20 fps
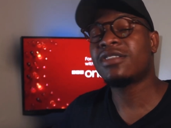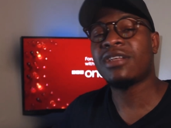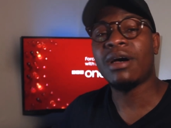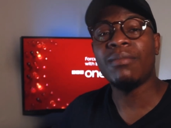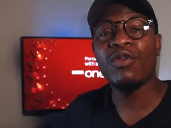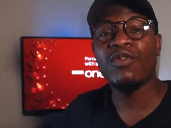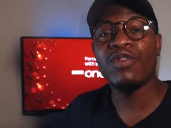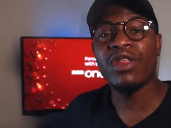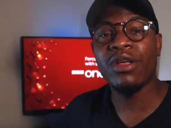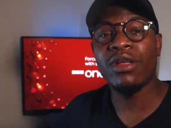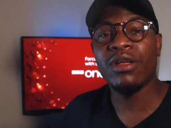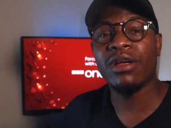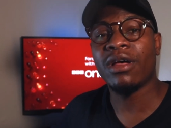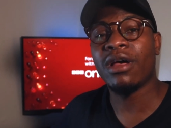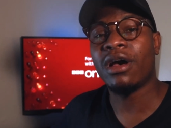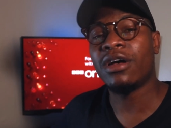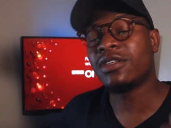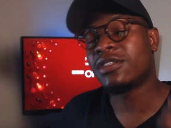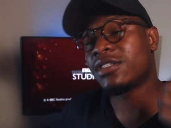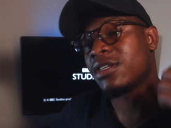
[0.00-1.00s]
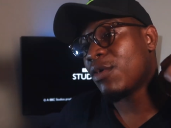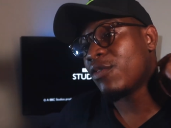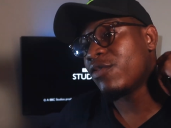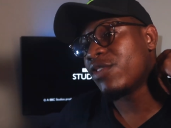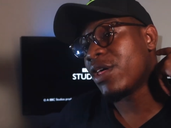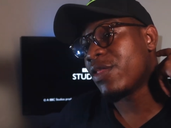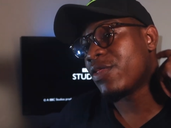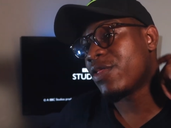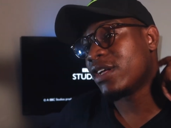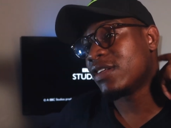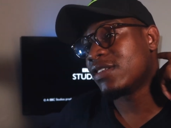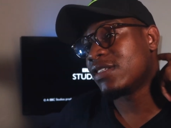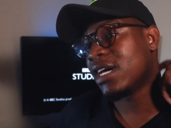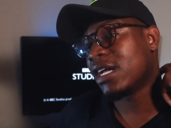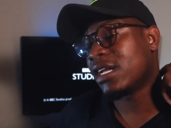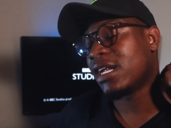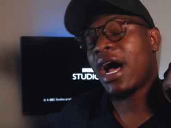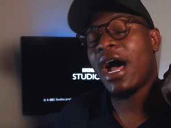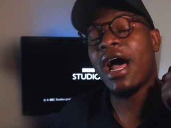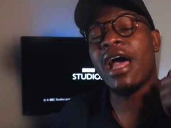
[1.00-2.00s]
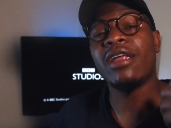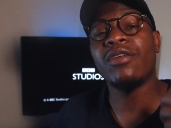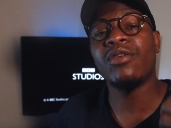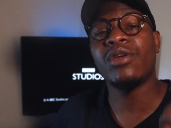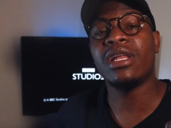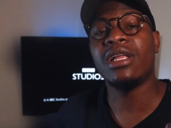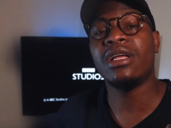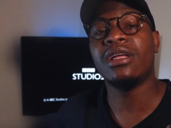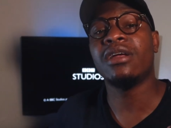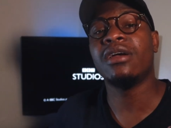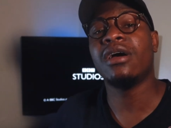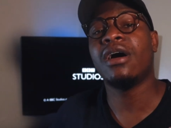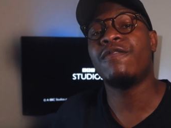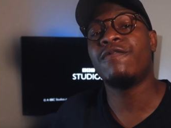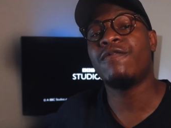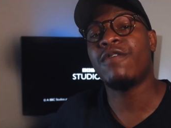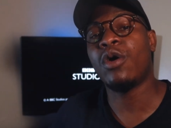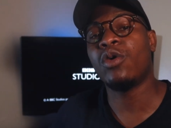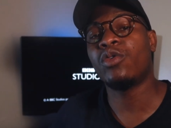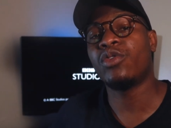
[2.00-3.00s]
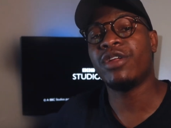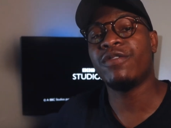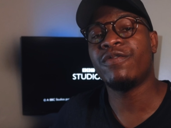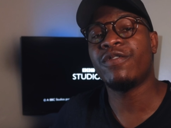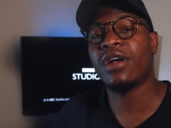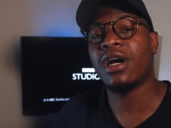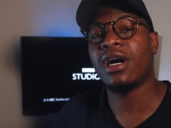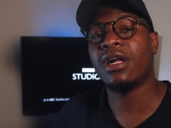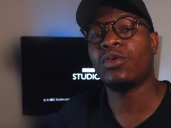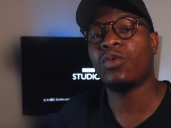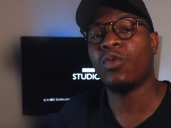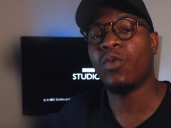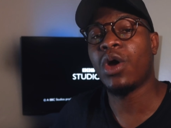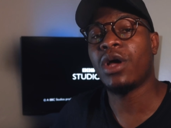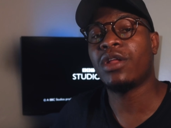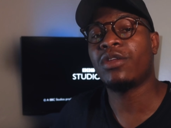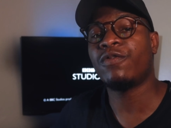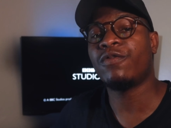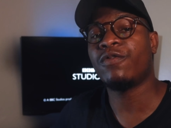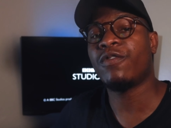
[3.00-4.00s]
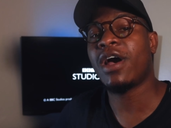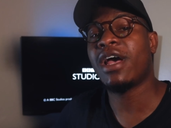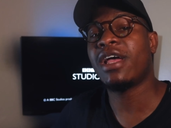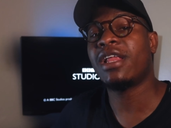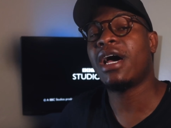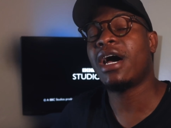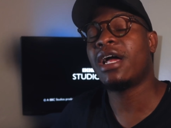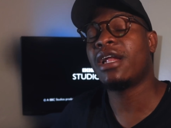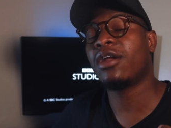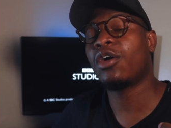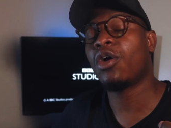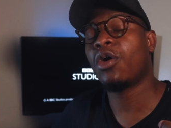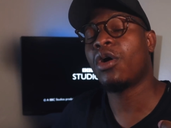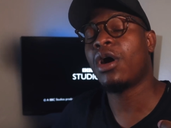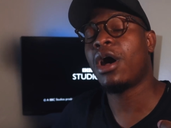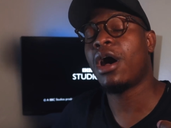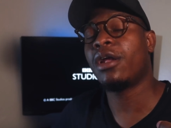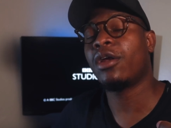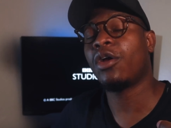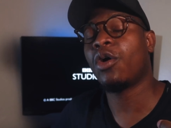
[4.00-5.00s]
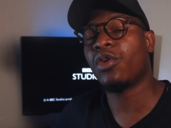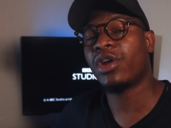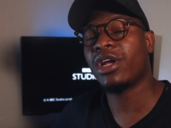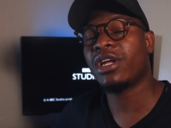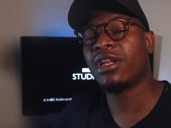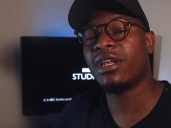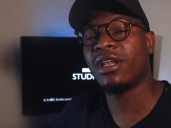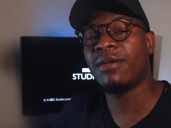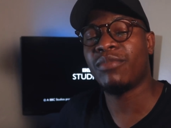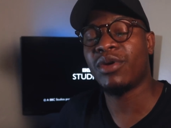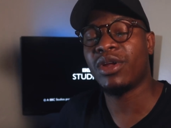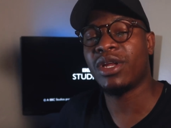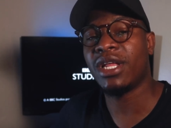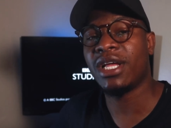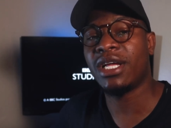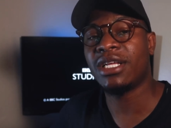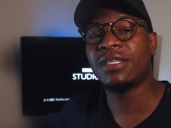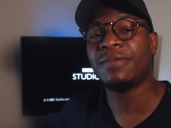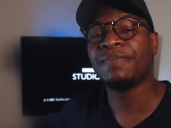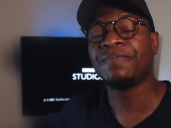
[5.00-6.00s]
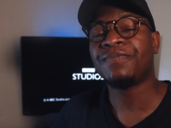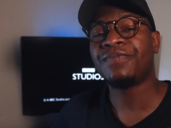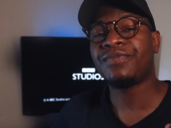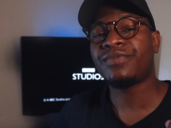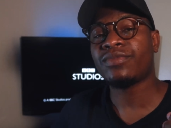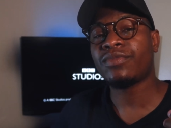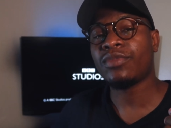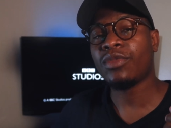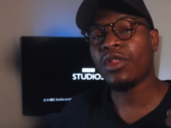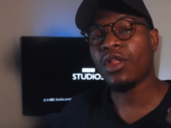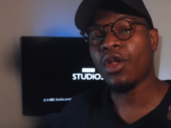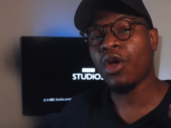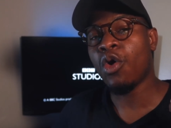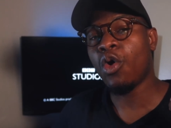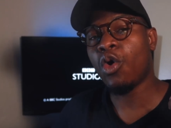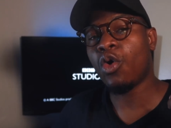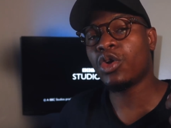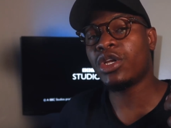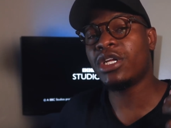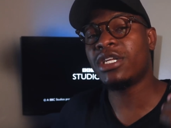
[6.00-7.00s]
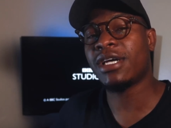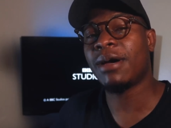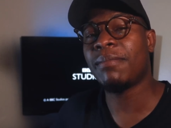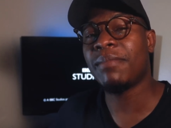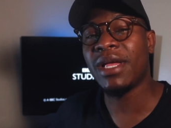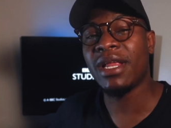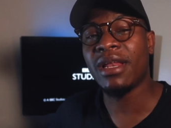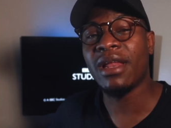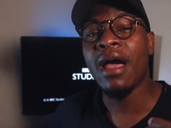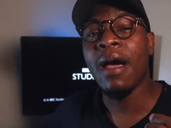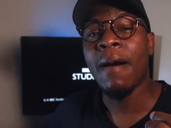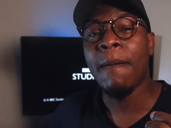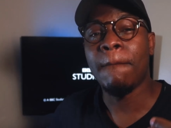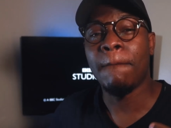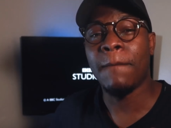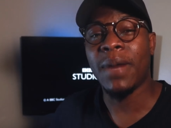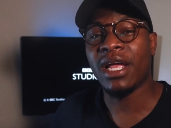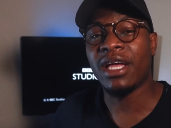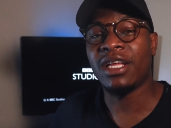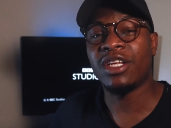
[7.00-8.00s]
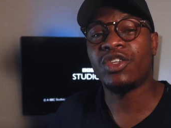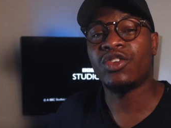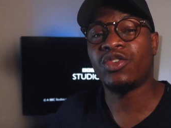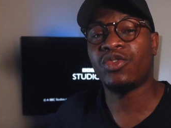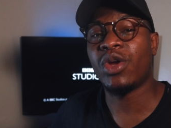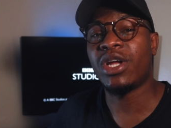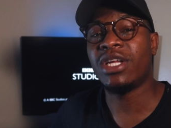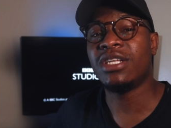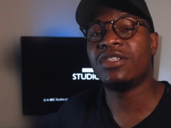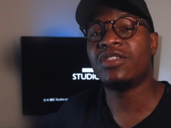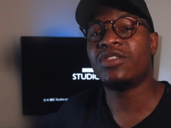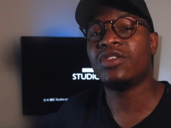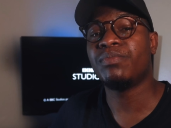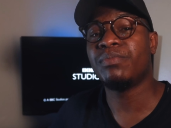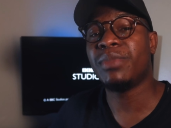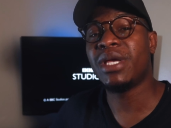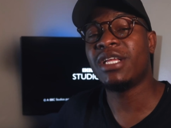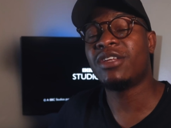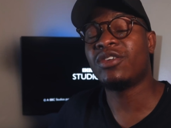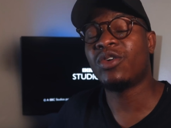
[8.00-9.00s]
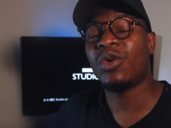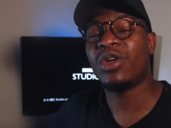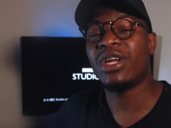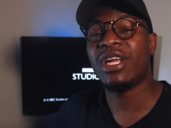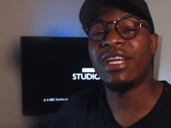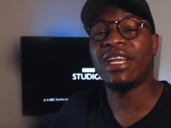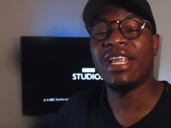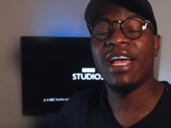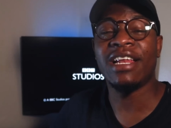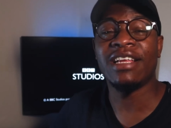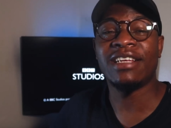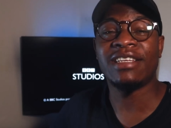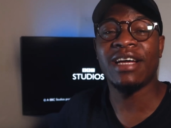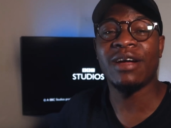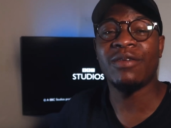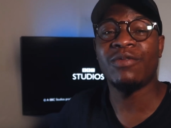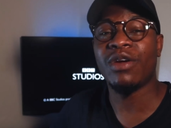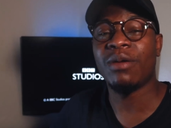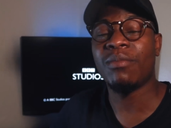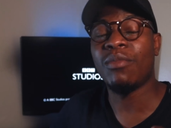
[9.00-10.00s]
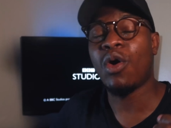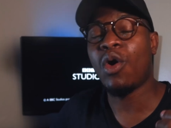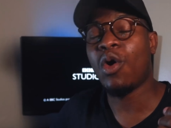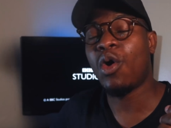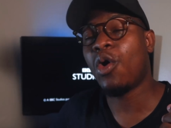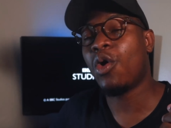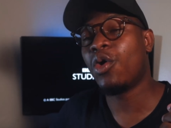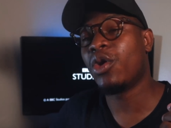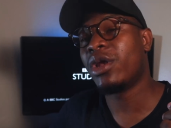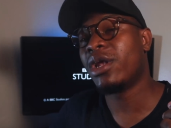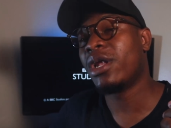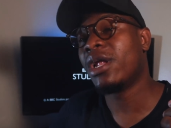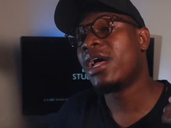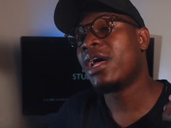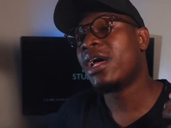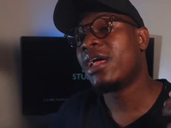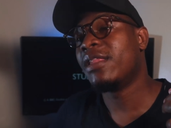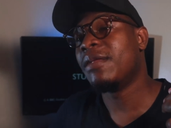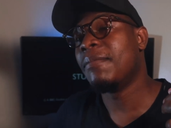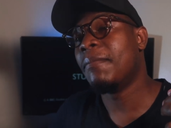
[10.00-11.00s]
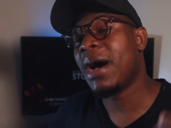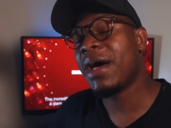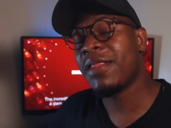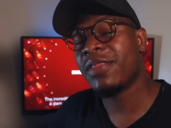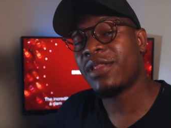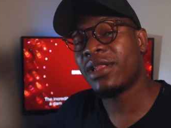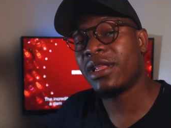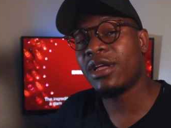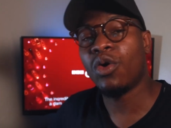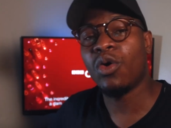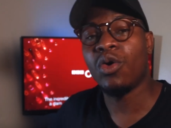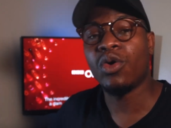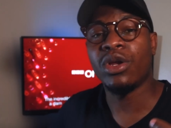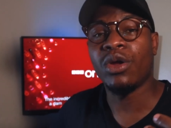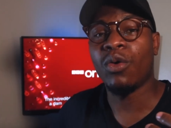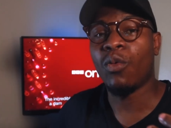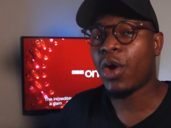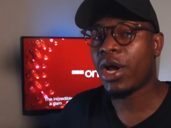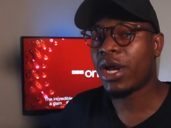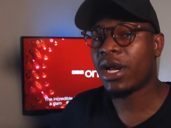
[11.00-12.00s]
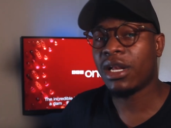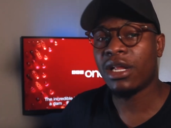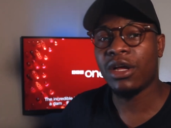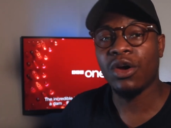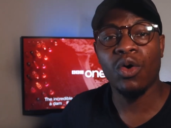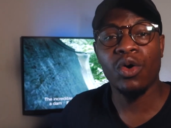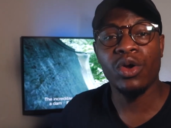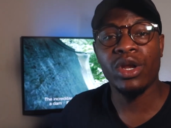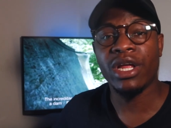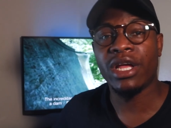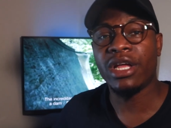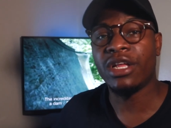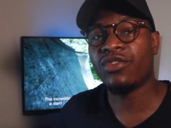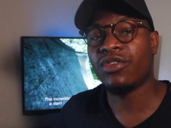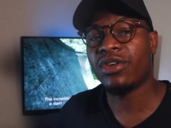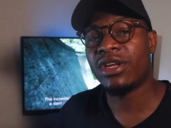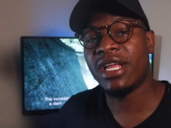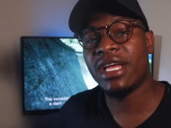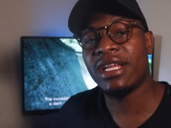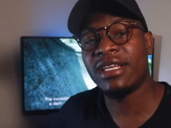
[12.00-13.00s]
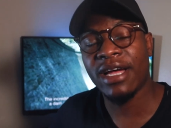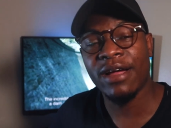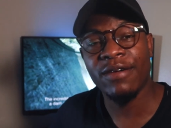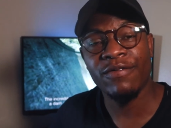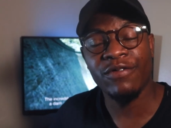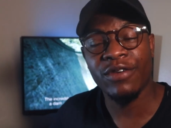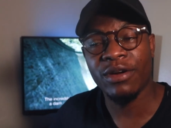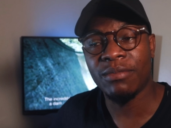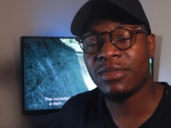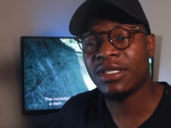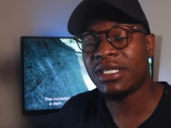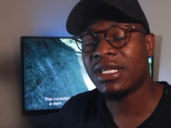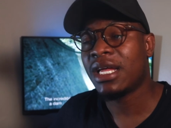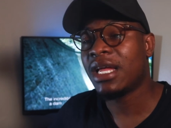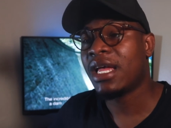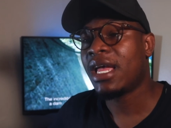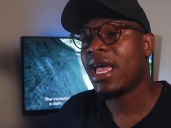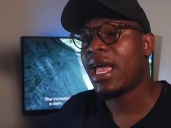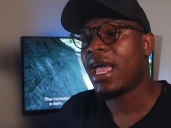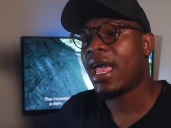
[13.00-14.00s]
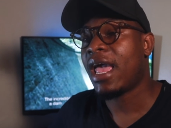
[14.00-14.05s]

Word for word: some of the uh, some of the things that I really uh, found difficult were to find and, and correctly predict or determine market trends, be it on the daily time frame or on the monthly or on the weekly or on the intraday time frames.